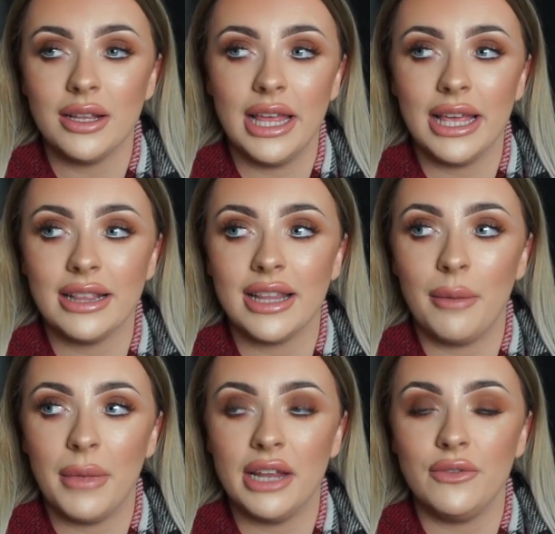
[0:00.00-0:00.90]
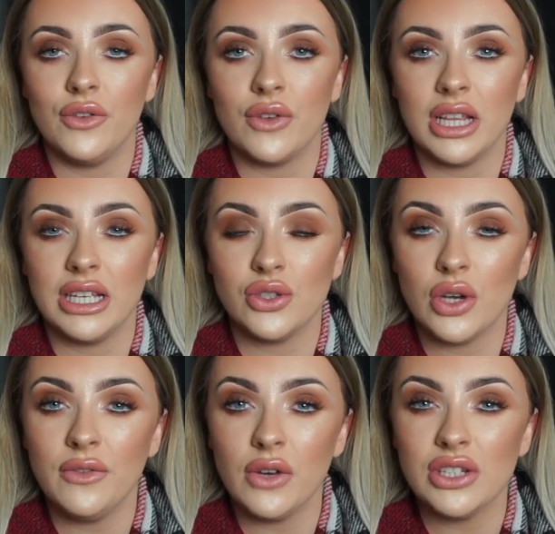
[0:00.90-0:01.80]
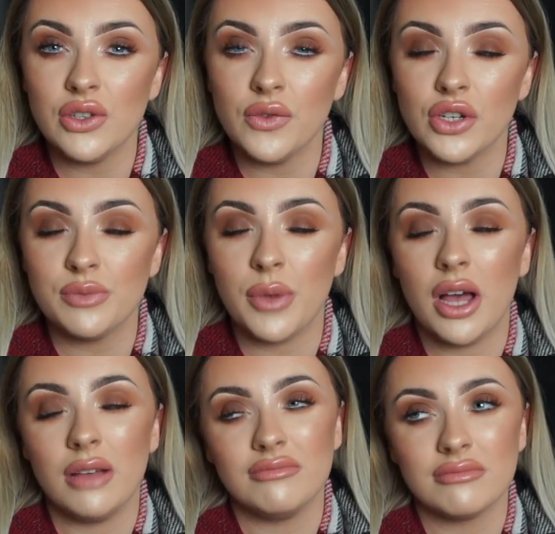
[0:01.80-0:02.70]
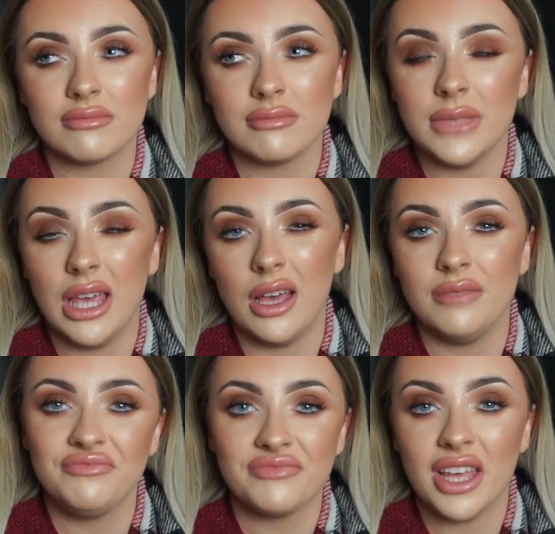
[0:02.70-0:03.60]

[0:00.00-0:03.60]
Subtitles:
like not many of you really enjoy voiceovers, but yeah,